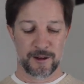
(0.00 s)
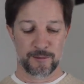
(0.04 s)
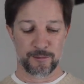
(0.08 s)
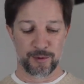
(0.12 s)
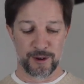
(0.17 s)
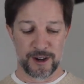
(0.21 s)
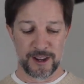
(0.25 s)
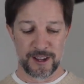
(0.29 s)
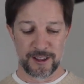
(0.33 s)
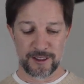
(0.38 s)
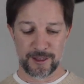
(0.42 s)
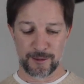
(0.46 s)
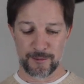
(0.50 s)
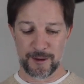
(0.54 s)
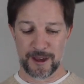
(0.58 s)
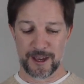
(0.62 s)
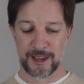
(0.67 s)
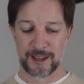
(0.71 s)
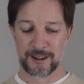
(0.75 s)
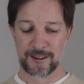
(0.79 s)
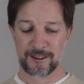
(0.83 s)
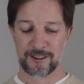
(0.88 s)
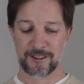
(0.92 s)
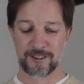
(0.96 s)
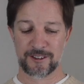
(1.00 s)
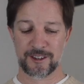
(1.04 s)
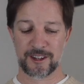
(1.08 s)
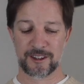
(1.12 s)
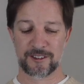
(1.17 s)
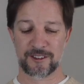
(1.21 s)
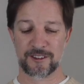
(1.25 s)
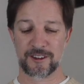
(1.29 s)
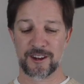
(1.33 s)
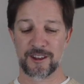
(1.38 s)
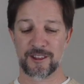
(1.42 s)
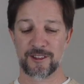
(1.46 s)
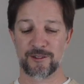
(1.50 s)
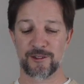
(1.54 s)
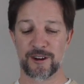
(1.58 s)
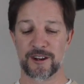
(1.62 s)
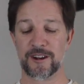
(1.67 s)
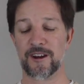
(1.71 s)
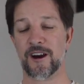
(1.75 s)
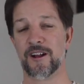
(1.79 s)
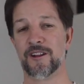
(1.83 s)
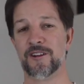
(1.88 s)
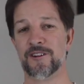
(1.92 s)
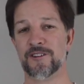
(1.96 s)
Breathe made
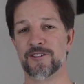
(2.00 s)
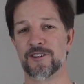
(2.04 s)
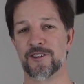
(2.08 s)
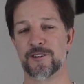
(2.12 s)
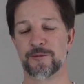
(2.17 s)
$63.